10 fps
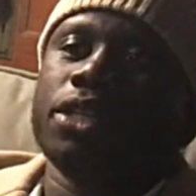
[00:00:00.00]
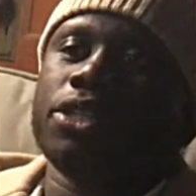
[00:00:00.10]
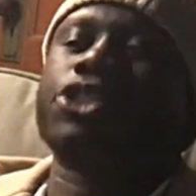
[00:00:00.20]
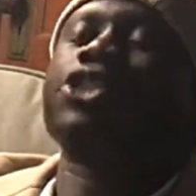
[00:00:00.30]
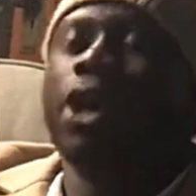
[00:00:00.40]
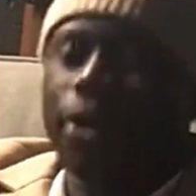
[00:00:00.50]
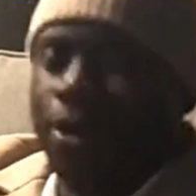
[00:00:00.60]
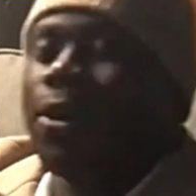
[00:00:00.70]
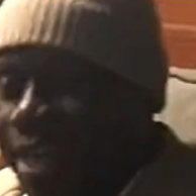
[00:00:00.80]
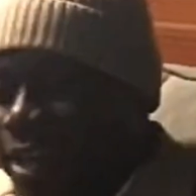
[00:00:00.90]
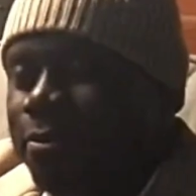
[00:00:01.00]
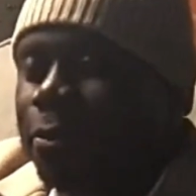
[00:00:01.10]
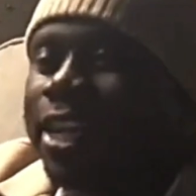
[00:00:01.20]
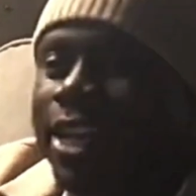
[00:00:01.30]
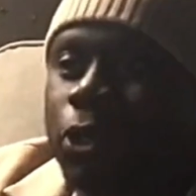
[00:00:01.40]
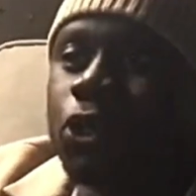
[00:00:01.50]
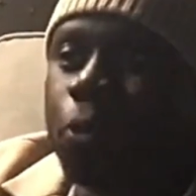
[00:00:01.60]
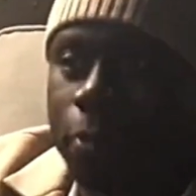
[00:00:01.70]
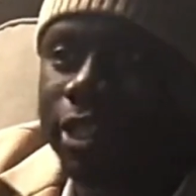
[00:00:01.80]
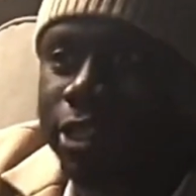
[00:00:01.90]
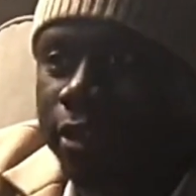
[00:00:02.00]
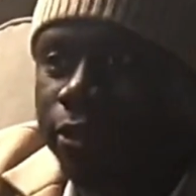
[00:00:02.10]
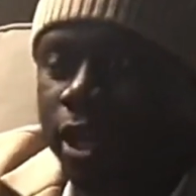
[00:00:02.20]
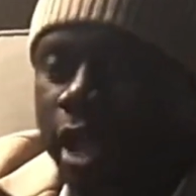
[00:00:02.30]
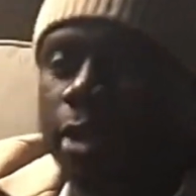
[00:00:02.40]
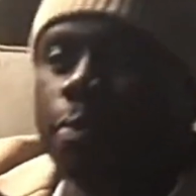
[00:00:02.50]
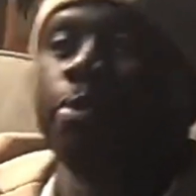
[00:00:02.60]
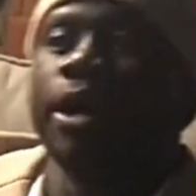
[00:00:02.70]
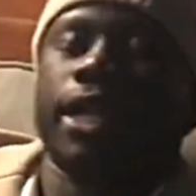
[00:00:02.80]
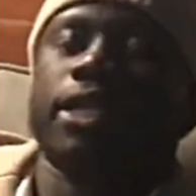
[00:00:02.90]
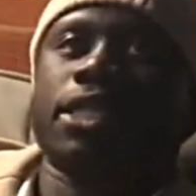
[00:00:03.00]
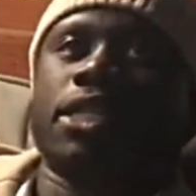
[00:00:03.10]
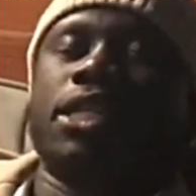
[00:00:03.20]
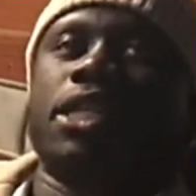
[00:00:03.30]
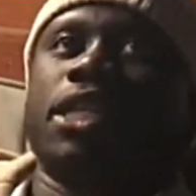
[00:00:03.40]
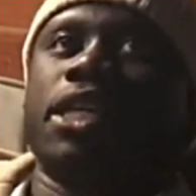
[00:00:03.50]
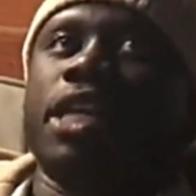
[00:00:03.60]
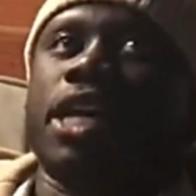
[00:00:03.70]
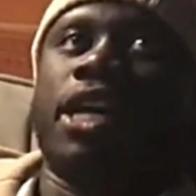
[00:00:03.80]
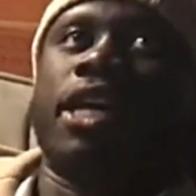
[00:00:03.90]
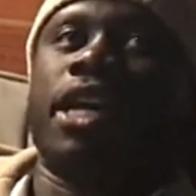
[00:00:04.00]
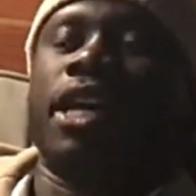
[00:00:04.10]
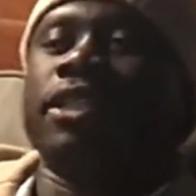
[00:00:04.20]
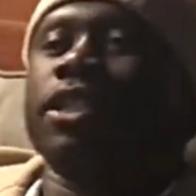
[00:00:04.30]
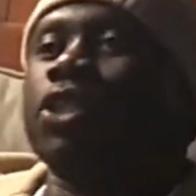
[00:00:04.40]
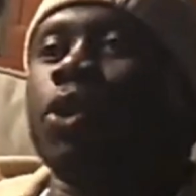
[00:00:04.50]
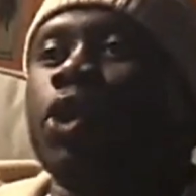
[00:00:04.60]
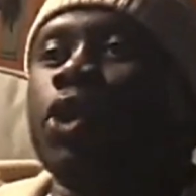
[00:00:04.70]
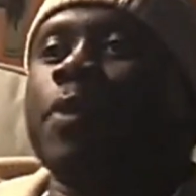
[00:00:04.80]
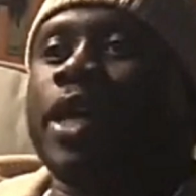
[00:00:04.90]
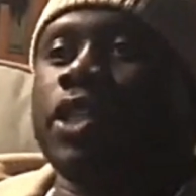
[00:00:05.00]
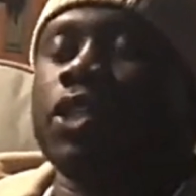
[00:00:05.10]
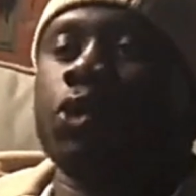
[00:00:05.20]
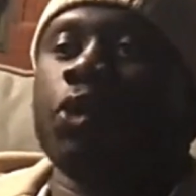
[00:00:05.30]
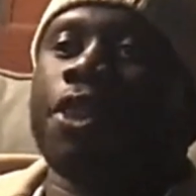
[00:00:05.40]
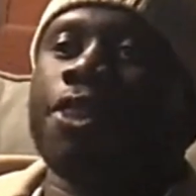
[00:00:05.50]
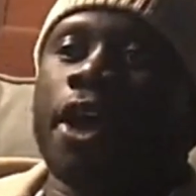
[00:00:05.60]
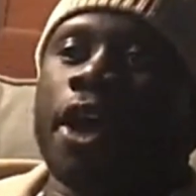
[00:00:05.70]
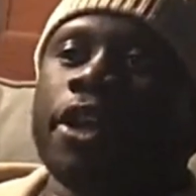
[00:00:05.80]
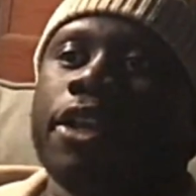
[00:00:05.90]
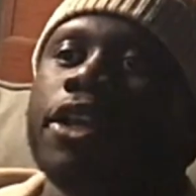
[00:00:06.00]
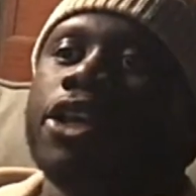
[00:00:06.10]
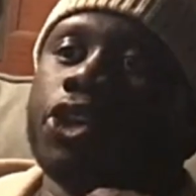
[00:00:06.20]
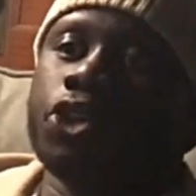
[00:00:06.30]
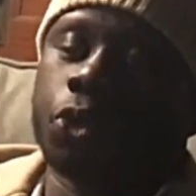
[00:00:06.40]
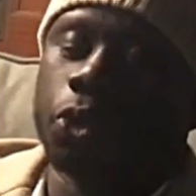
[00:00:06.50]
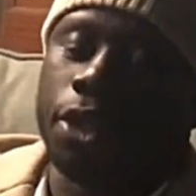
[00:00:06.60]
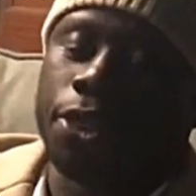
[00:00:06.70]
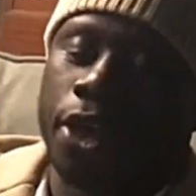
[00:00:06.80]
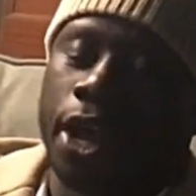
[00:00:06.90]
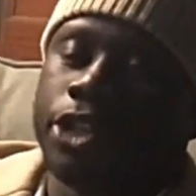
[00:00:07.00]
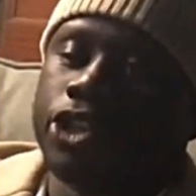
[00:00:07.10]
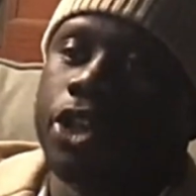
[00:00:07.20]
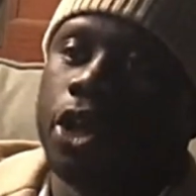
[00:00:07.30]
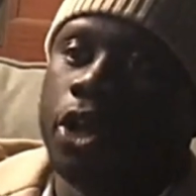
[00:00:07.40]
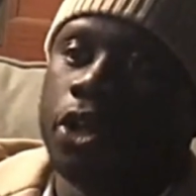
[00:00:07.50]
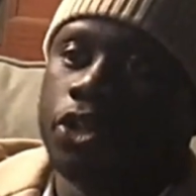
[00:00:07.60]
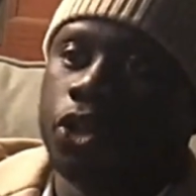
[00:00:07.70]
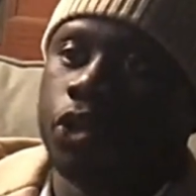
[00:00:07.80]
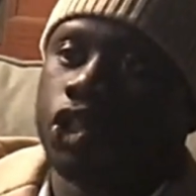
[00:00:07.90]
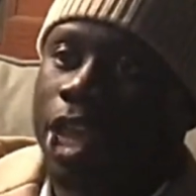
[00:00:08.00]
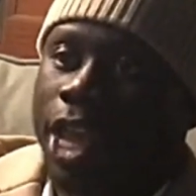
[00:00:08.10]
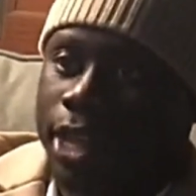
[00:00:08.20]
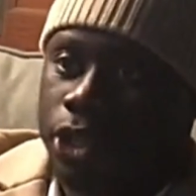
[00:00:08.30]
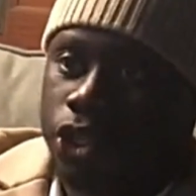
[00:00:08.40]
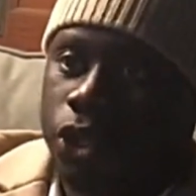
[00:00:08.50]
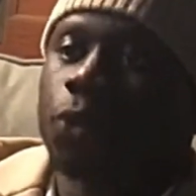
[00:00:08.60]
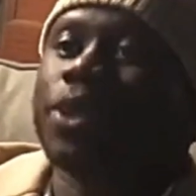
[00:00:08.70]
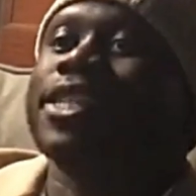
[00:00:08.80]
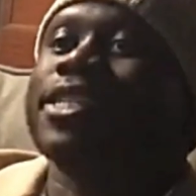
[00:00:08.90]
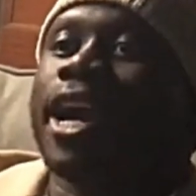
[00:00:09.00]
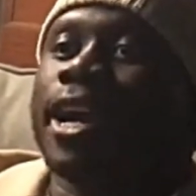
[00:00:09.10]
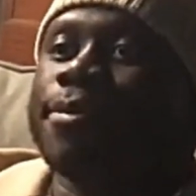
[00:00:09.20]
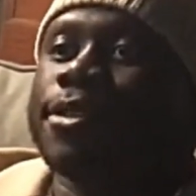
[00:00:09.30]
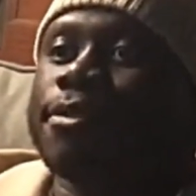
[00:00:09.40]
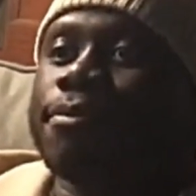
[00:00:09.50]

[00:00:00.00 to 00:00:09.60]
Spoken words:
So, okay, we're getting too much off track. But, so it goes back to the school of thought. Your school of thought should also change with the times.